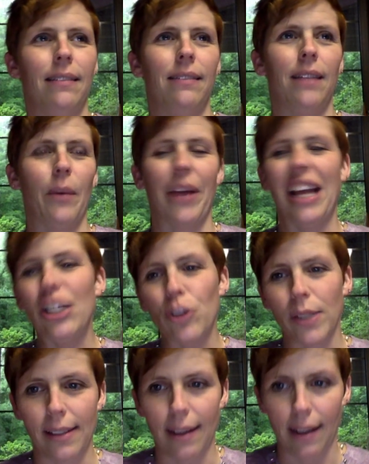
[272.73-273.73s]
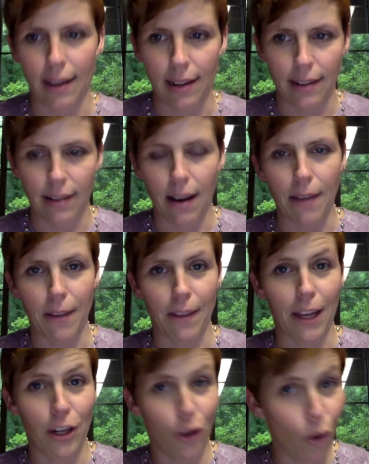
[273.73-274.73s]
they were interested in it, not that
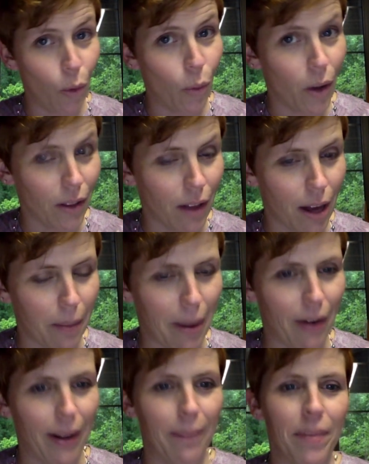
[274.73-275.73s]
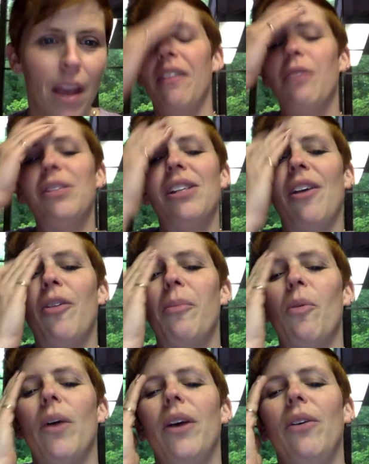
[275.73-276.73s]
they knew a lot about it. There was another
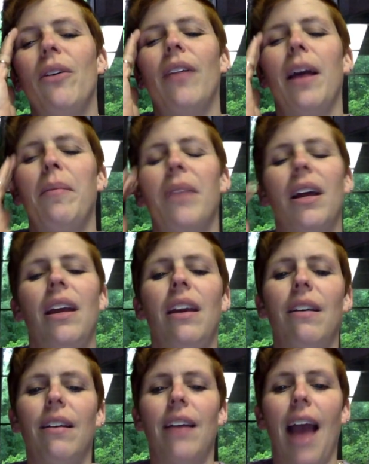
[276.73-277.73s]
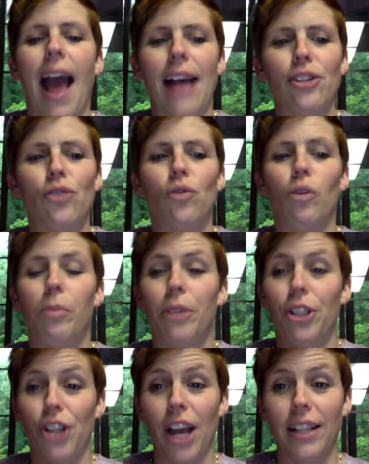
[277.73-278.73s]
boy who claimed that he could astral
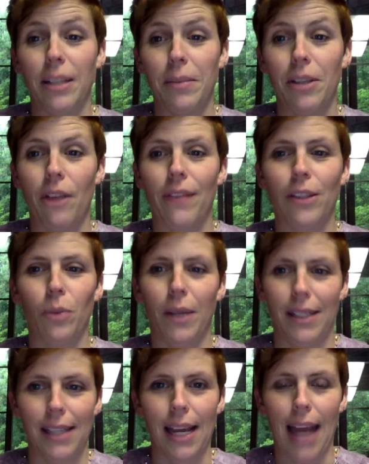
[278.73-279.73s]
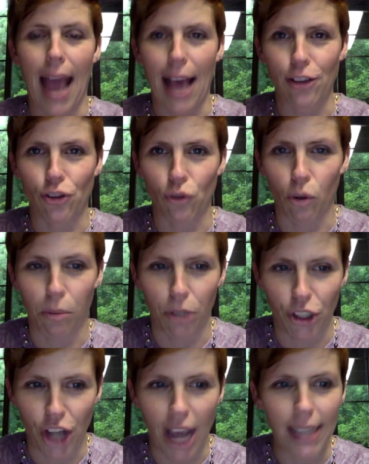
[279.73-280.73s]
project himself. That's what he said, astral
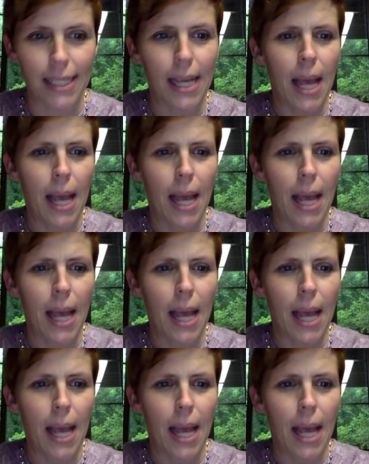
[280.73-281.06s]
project.